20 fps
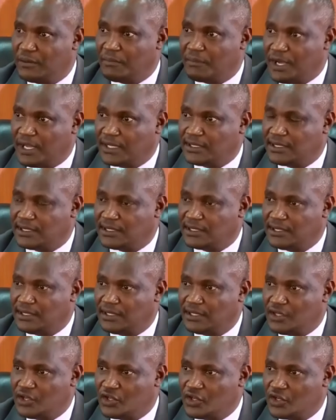the party
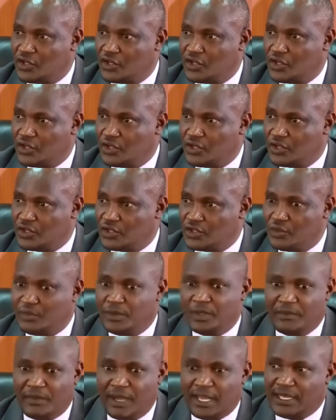to
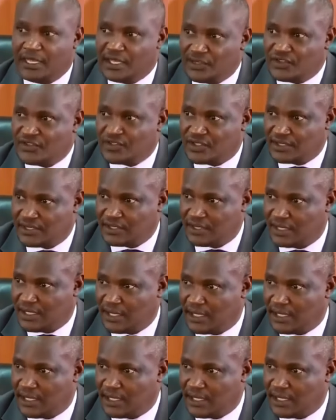be managed